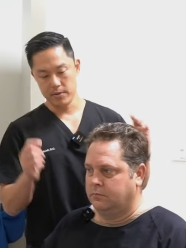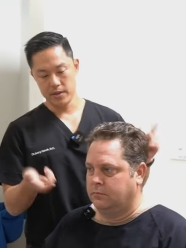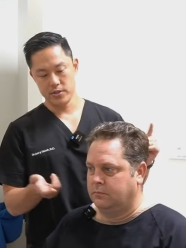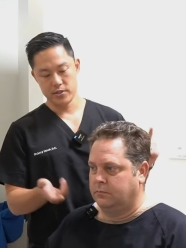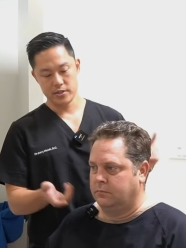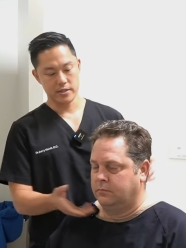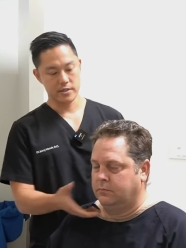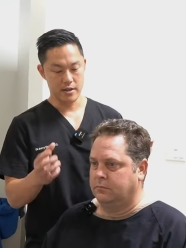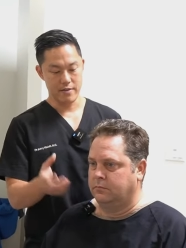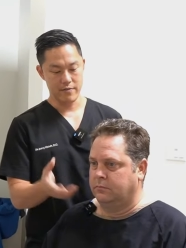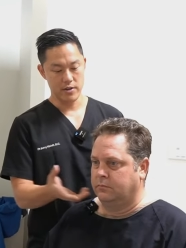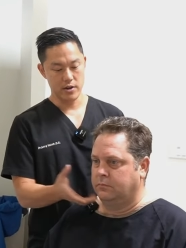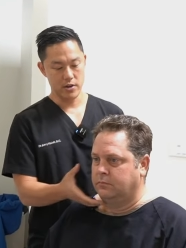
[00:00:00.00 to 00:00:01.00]
Speaker 1: going to just
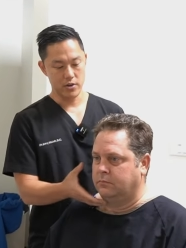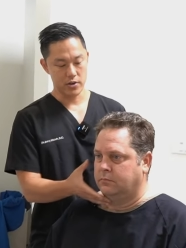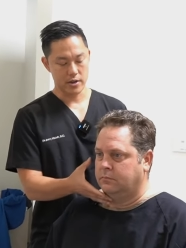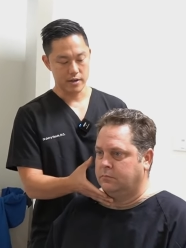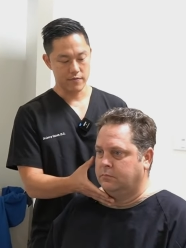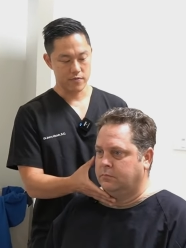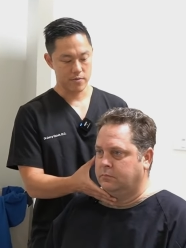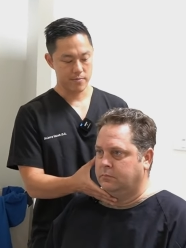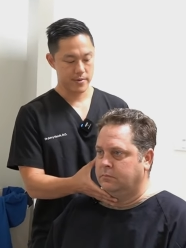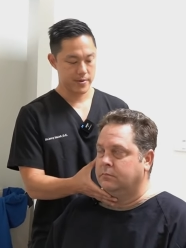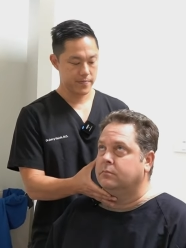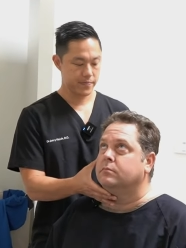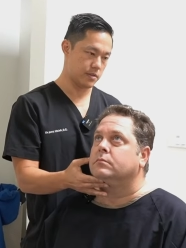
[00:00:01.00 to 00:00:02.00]
have you look up for
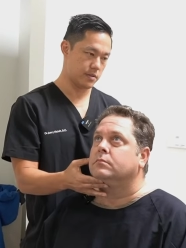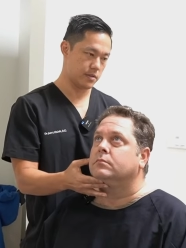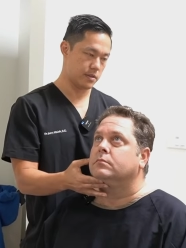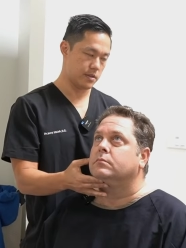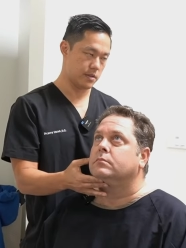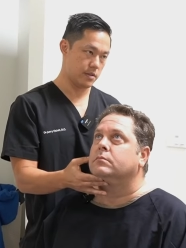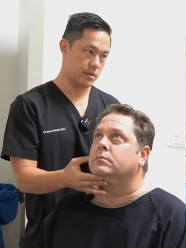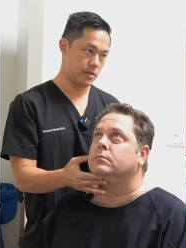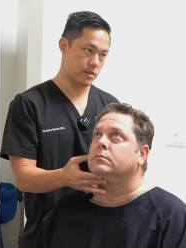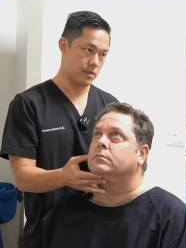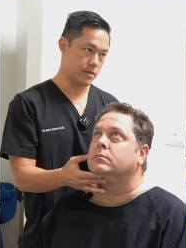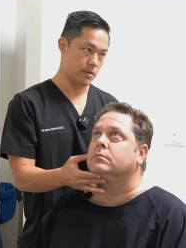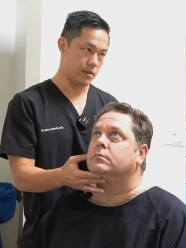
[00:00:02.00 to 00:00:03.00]
me.
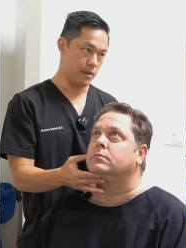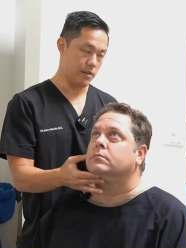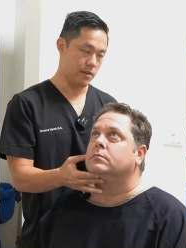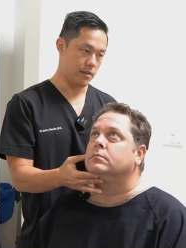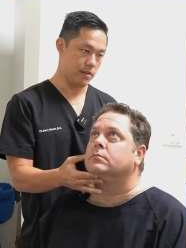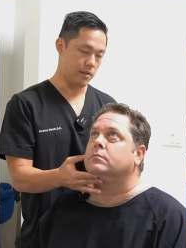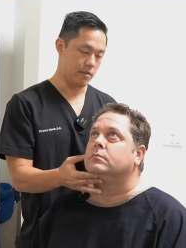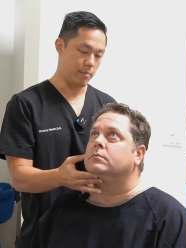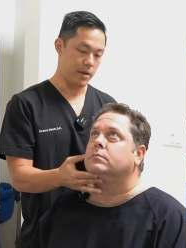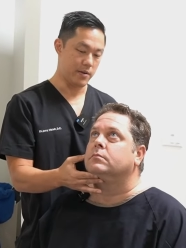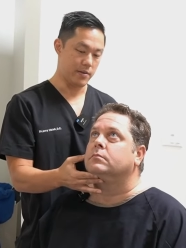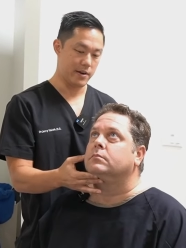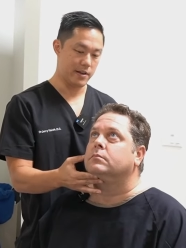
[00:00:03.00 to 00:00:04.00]
Yeah, you have
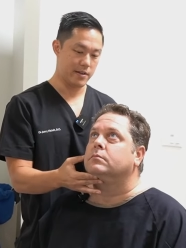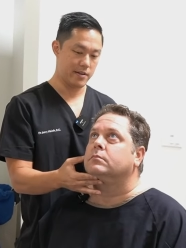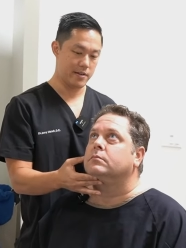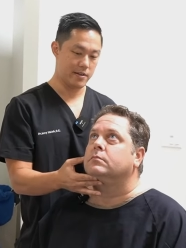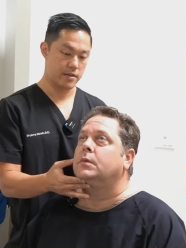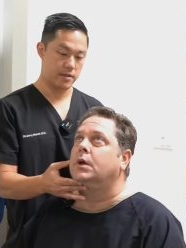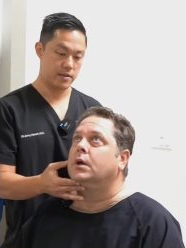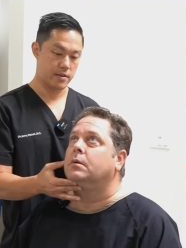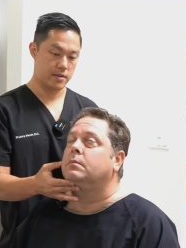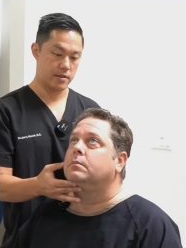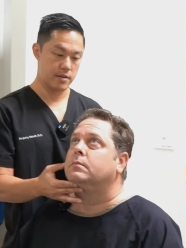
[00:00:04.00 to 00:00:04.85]
pain already? Yeah.